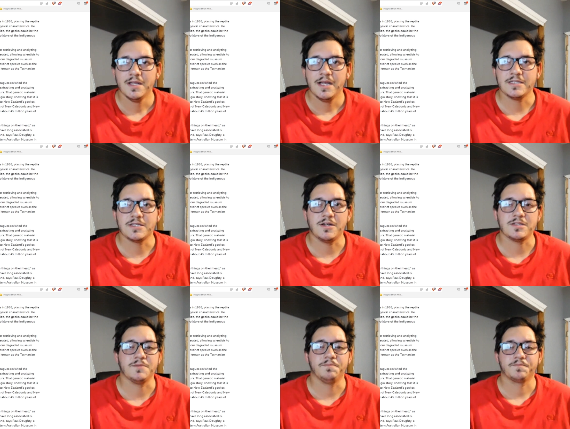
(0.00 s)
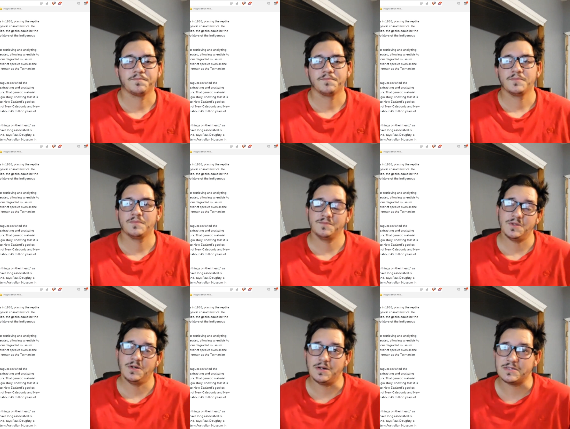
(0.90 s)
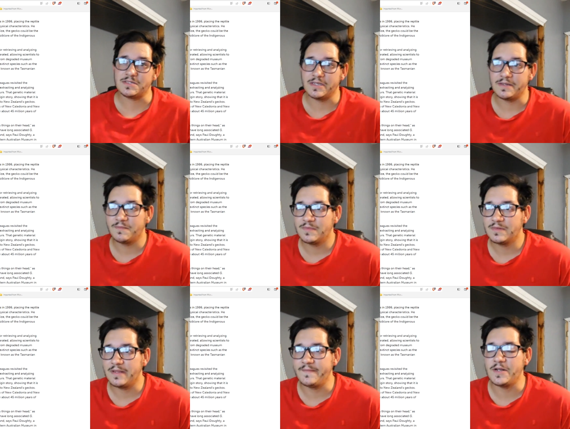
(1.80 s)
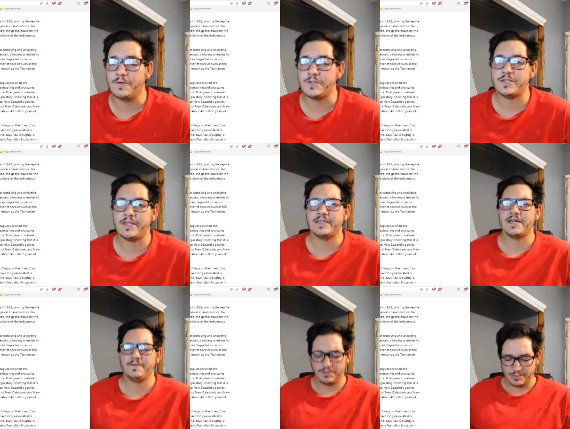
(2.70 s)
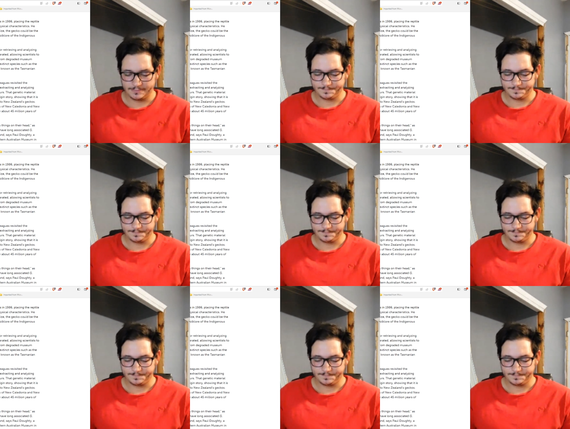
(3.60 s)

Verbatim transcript: That's awesome, honestly. Let me know what you think down below.